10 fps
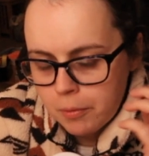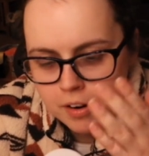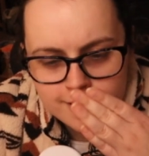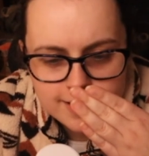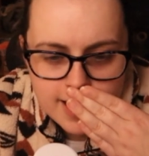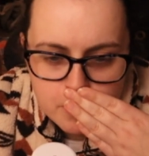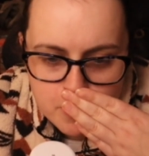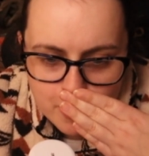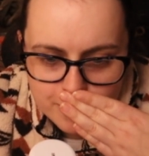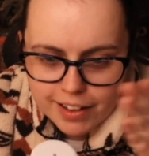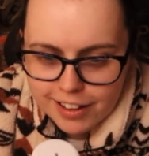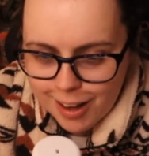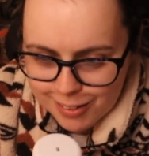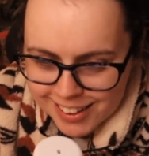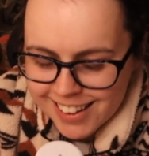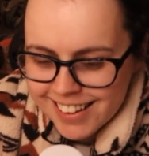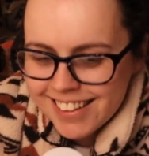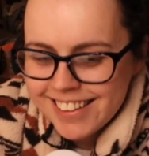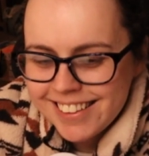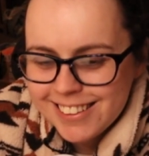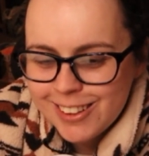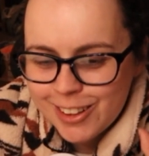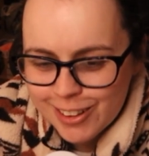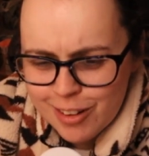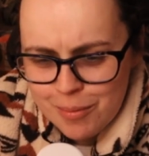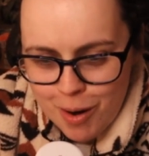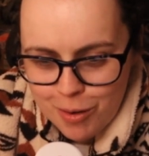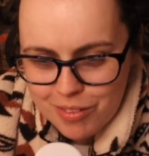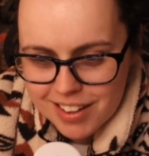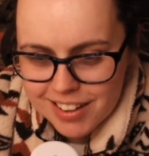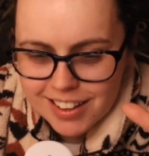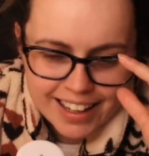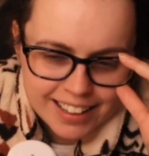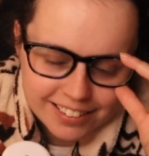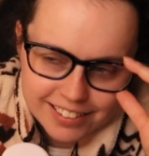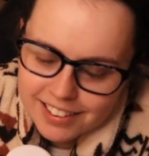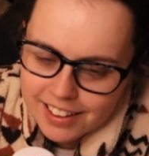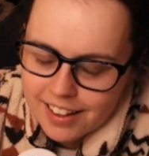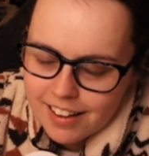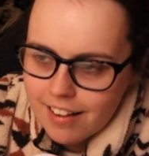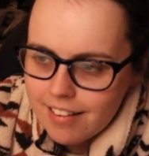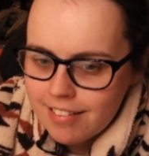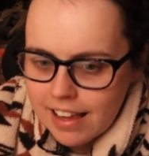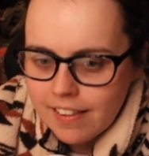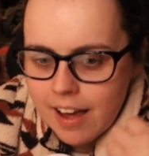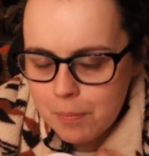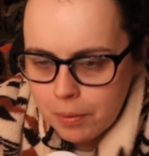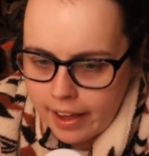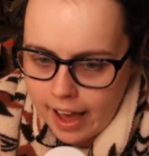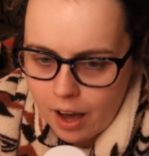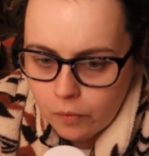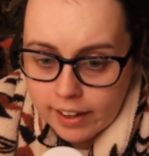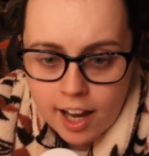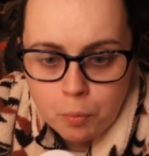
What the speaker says: say Deborah Moser then, no, Laura Moser, and seeing that play out. Like, I'd